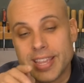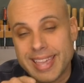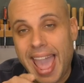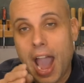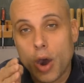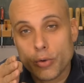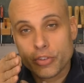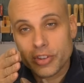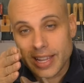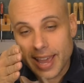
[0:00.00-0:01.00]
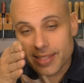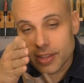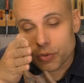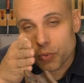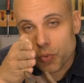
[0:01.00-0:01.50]
gouge to get
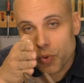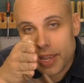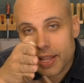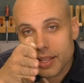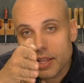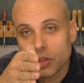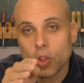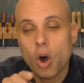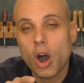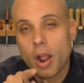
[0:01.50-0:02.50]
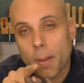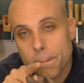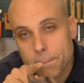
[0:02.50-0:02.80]
this really long